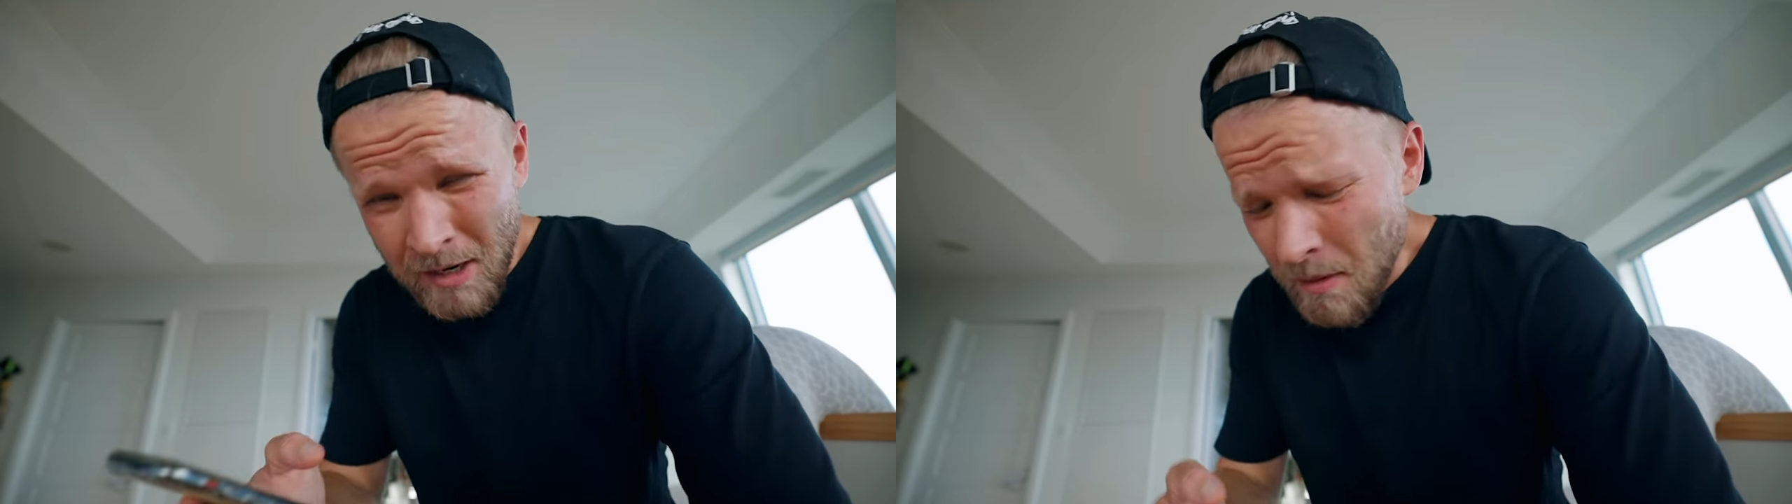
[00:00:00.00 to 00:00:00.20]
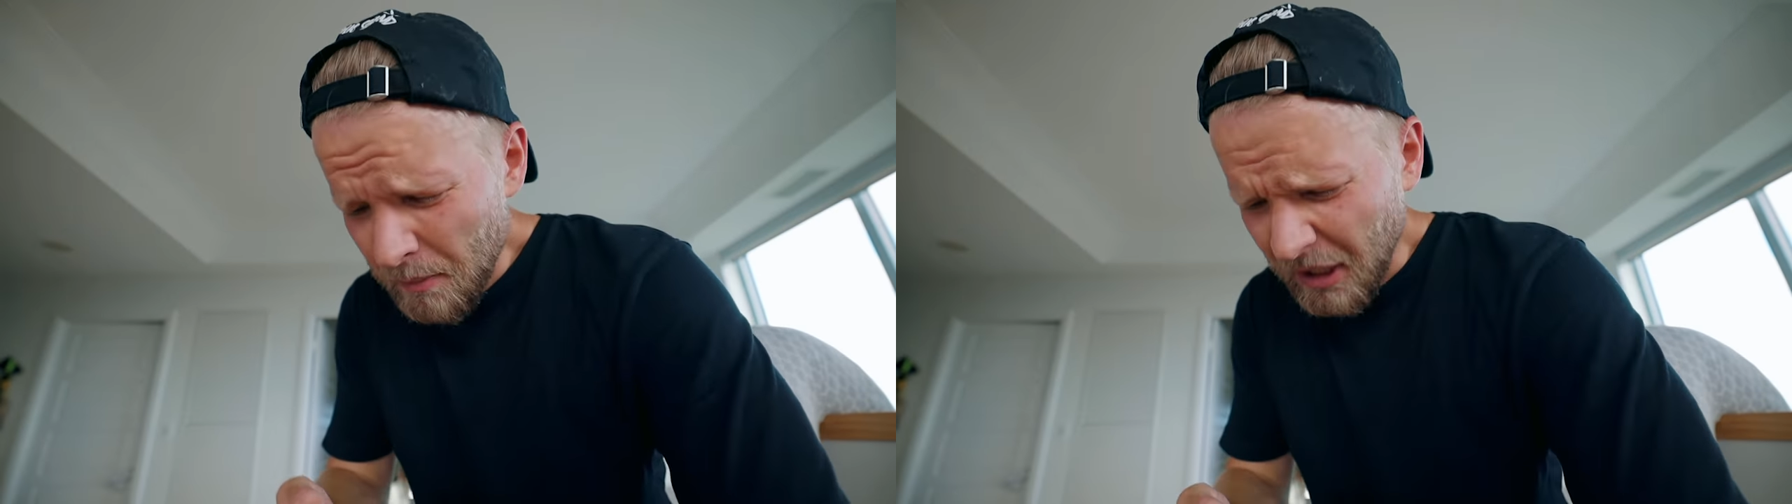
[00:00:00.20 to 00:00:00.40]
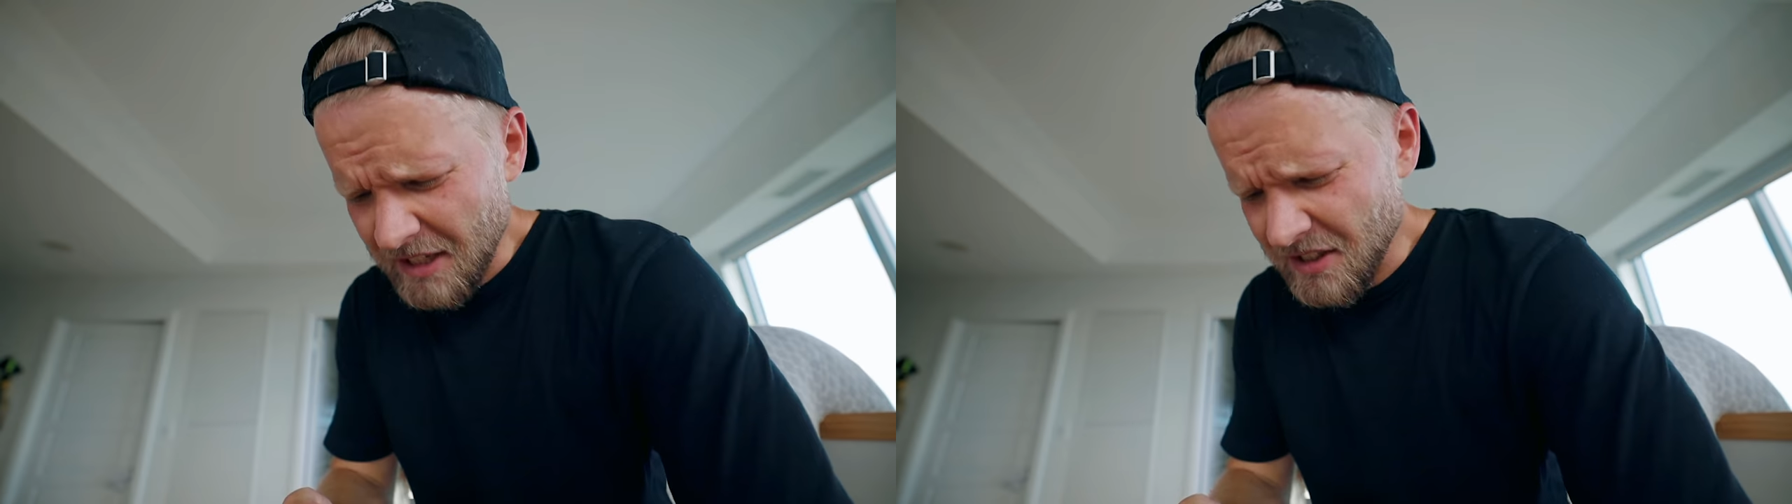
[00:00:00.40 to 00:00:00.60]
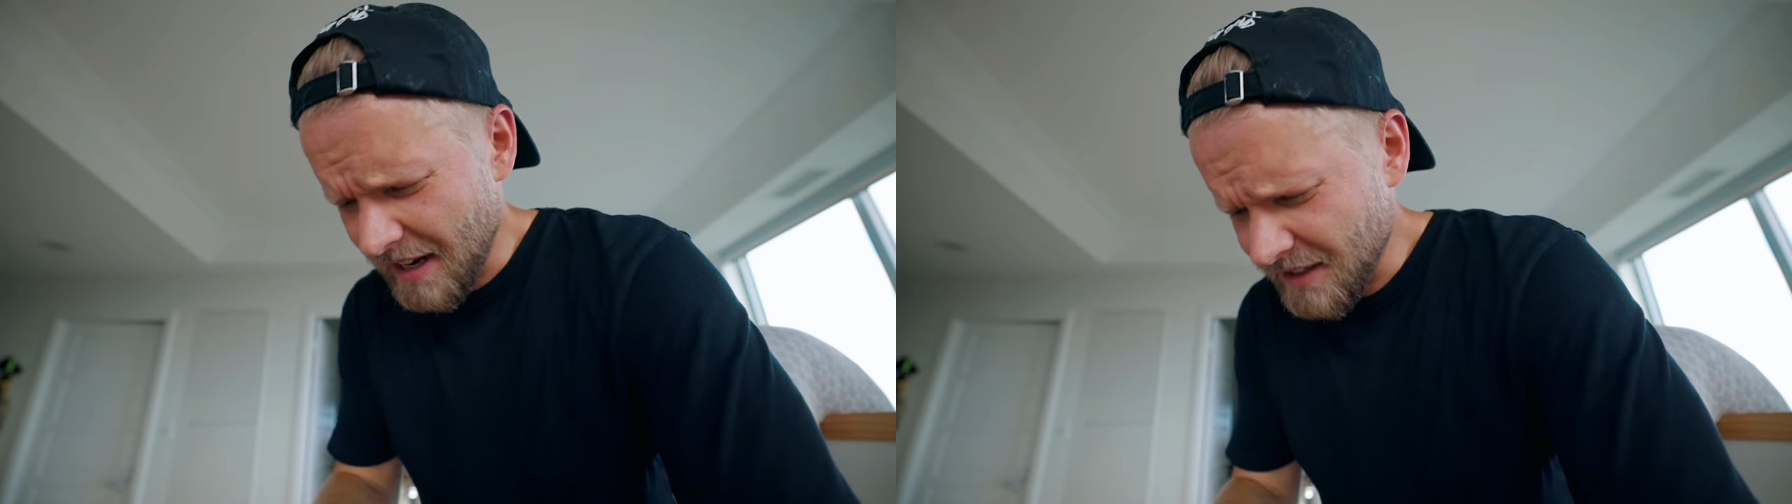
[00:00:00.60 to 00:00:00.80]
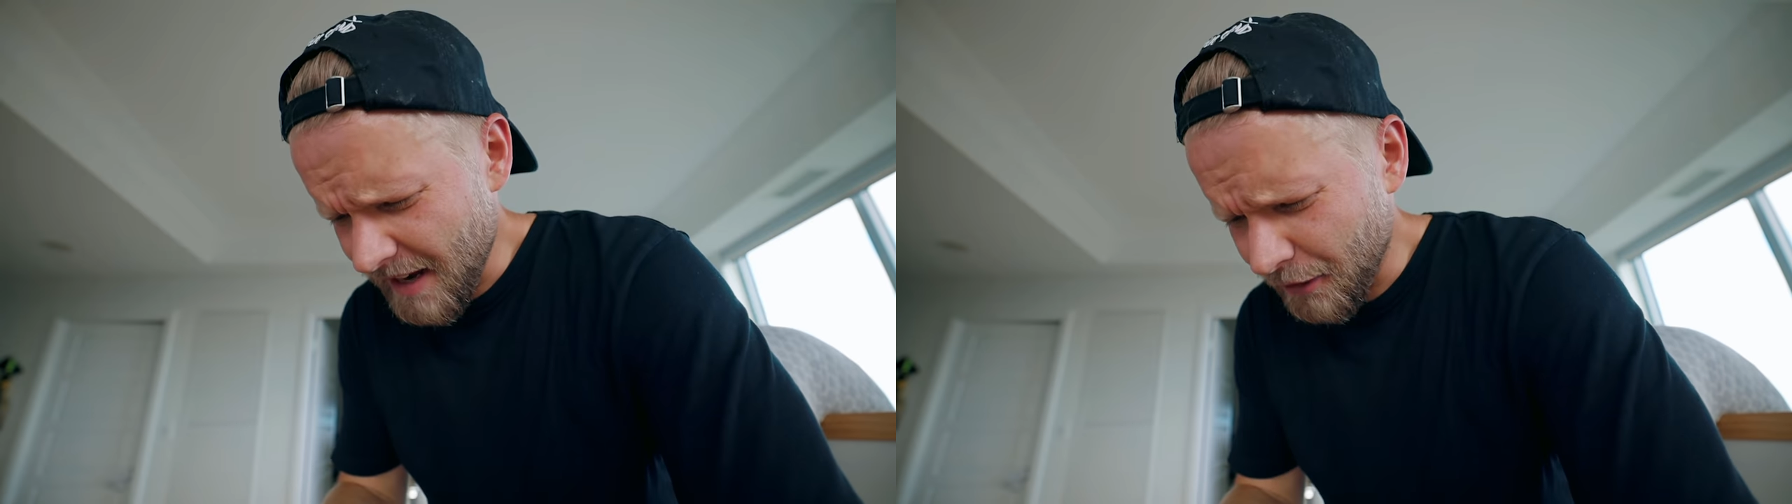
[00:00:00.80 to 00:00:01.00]
remember Casey
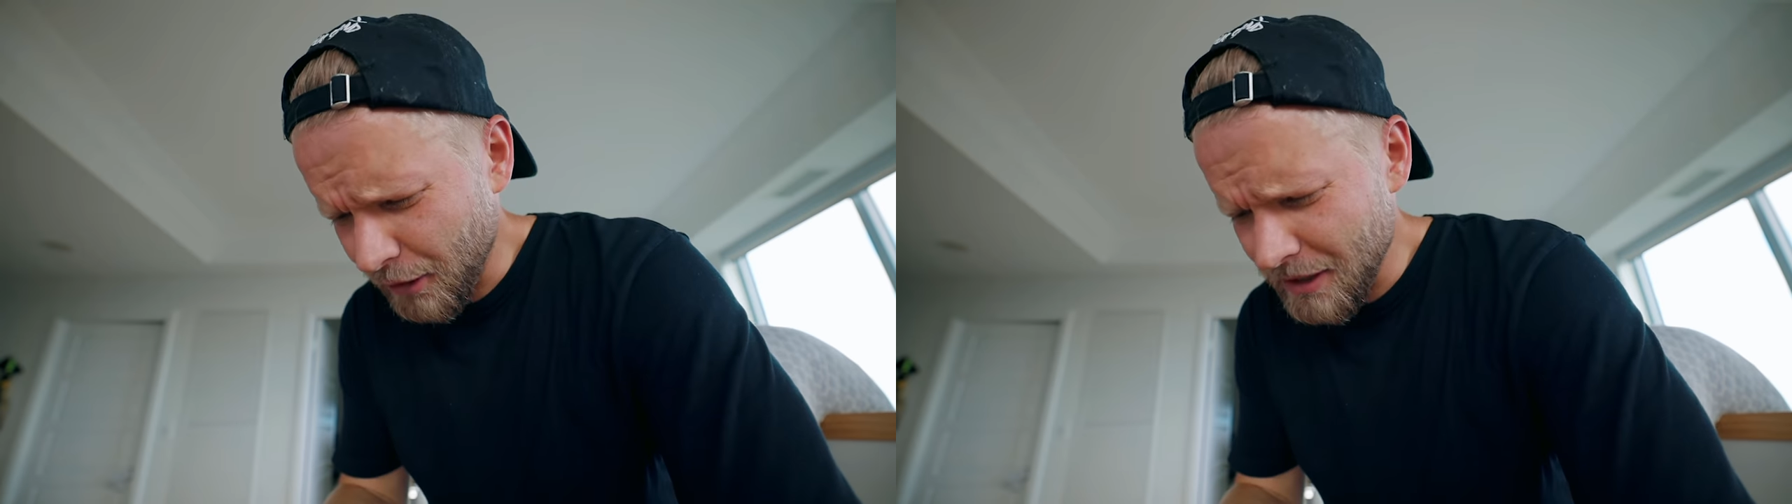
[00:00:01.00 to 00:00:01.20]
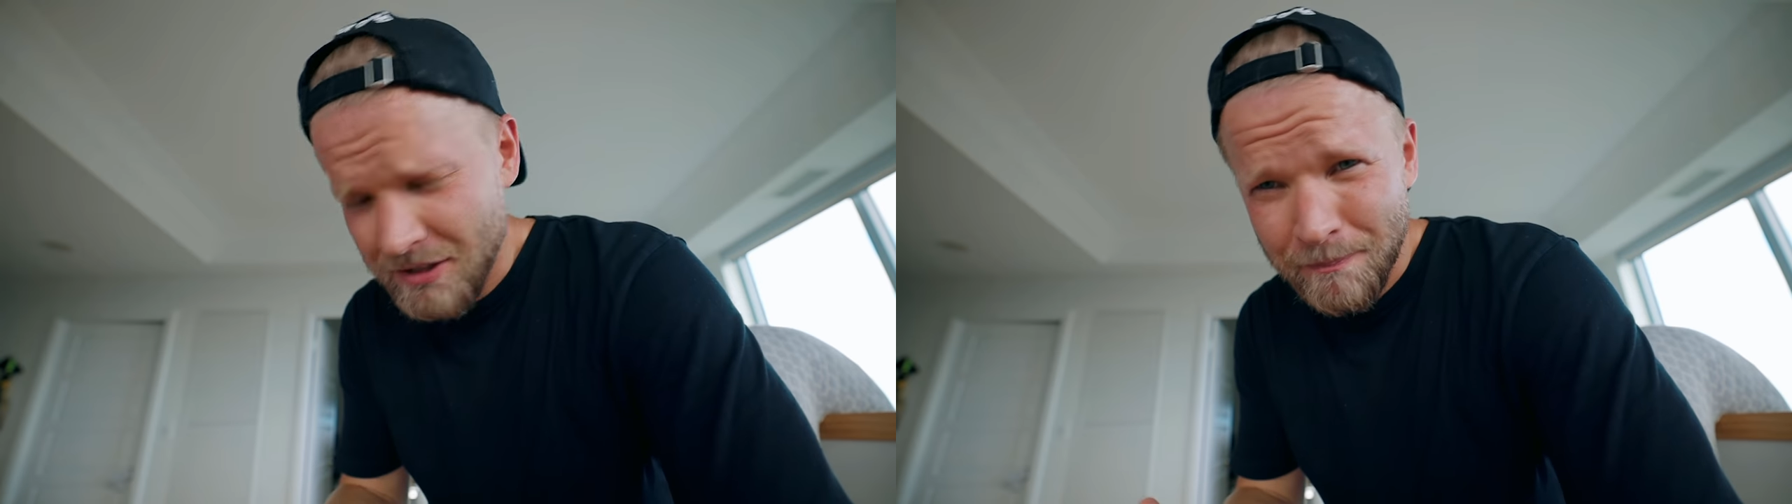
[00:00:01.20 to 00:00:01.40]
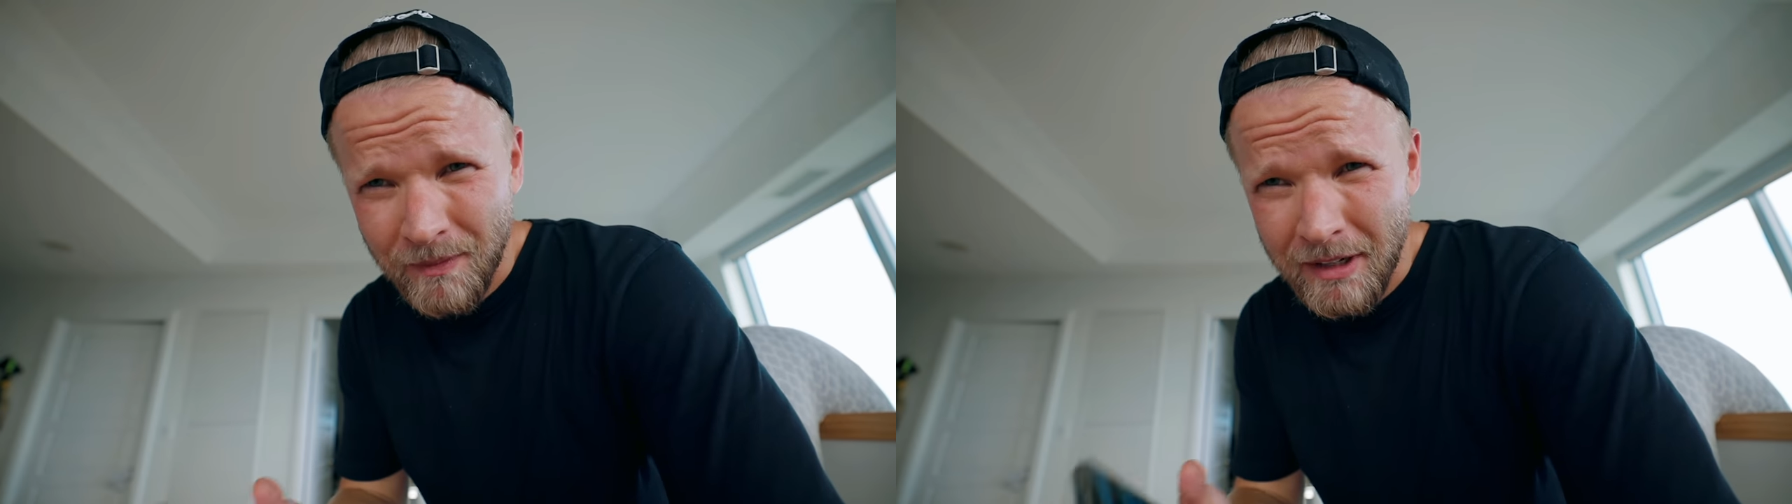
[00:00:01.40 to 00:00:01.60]
Neistat always